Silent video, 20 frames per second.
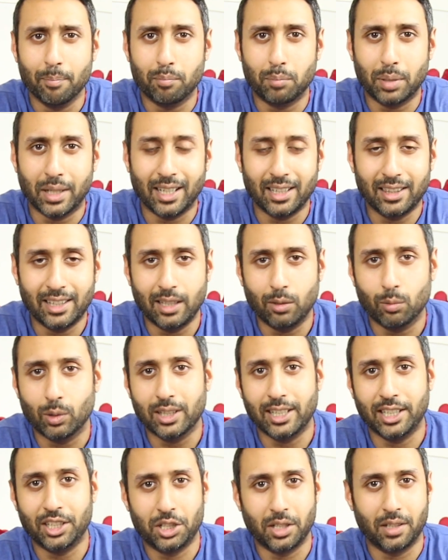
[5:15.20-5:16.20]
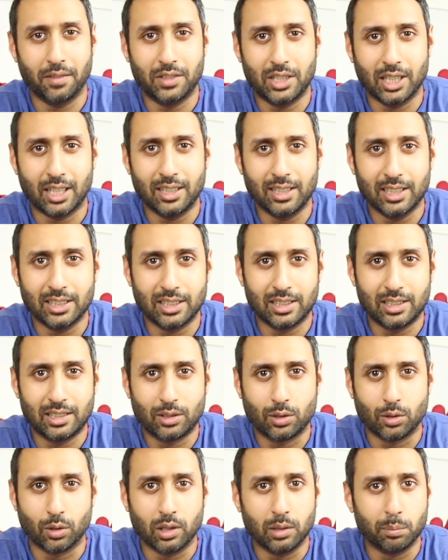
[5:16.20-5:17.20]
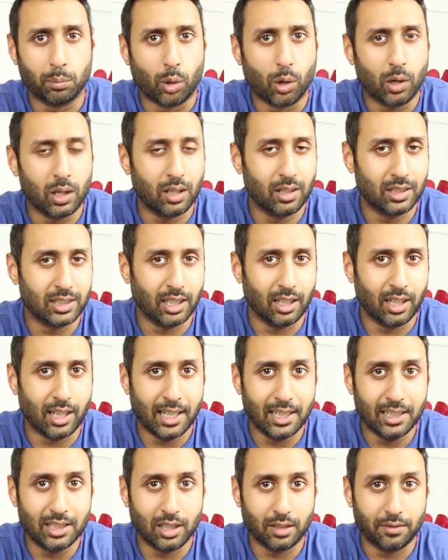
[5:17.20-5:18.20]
But I think what they should have done is gone more along the lines